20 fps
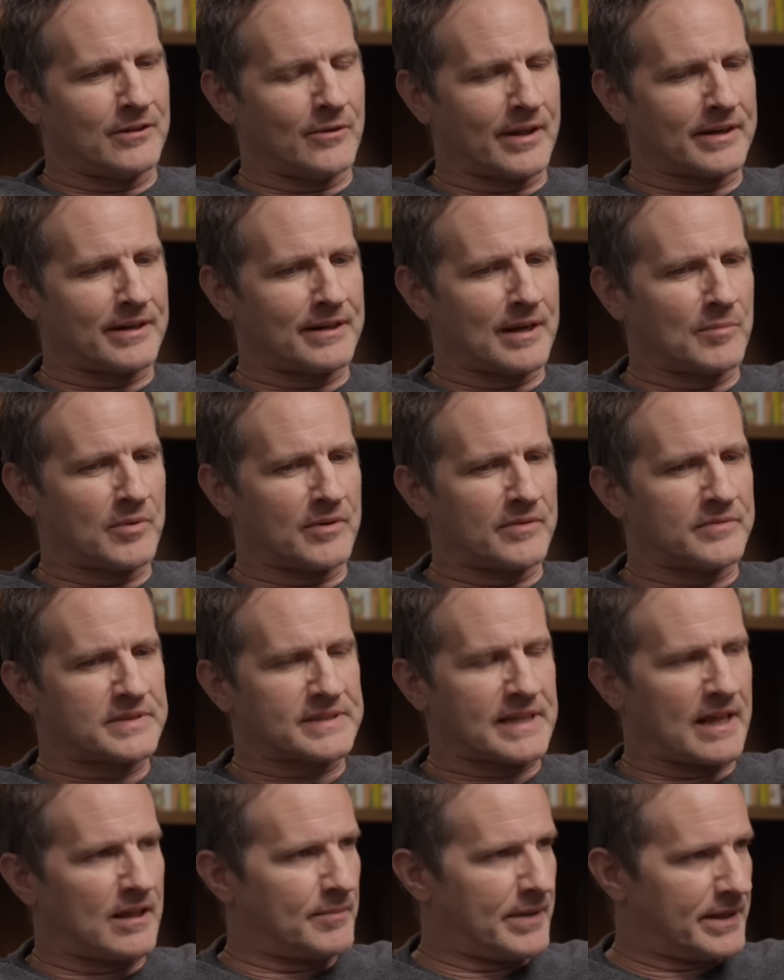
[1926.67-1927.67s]
You had a number of
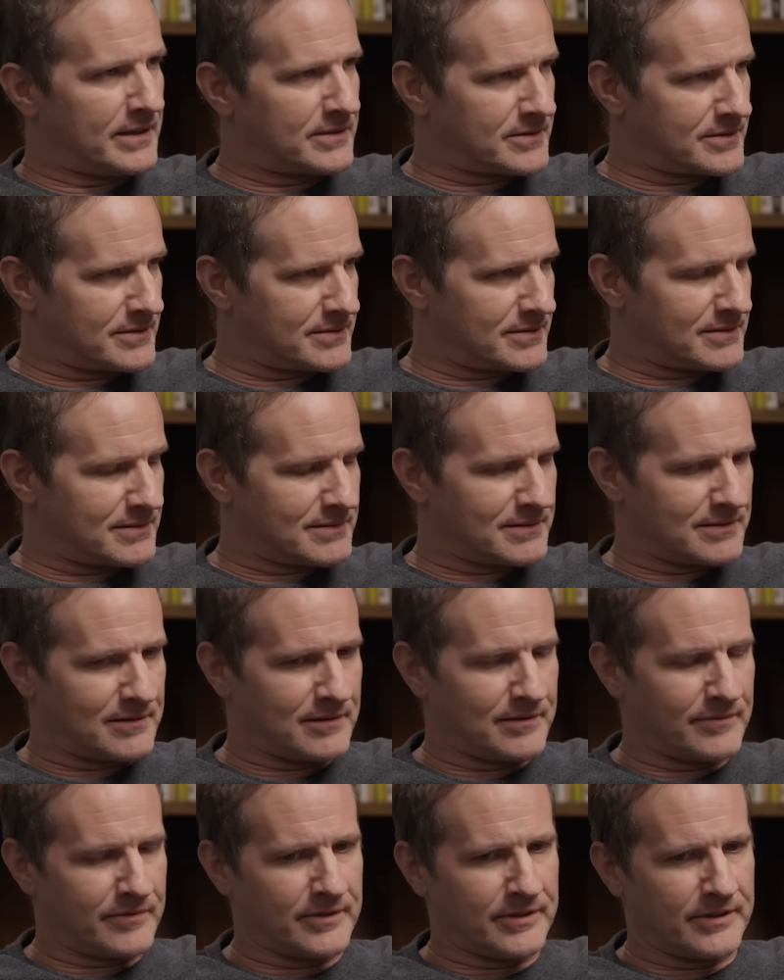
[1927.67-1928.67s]
cellmates
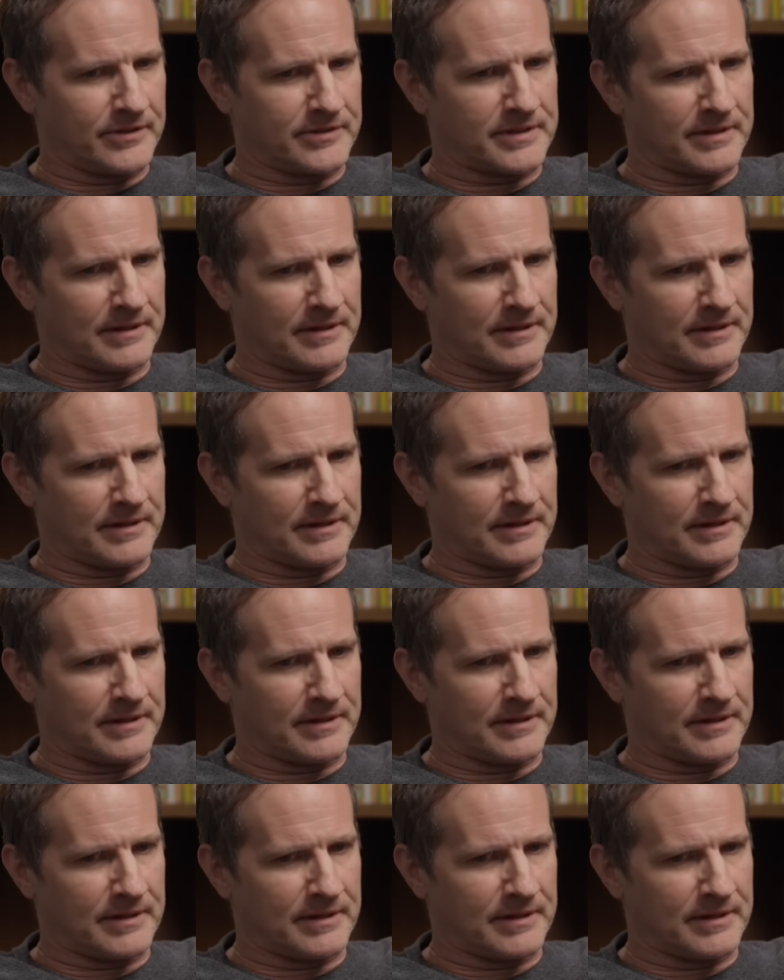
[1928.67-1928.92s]
over your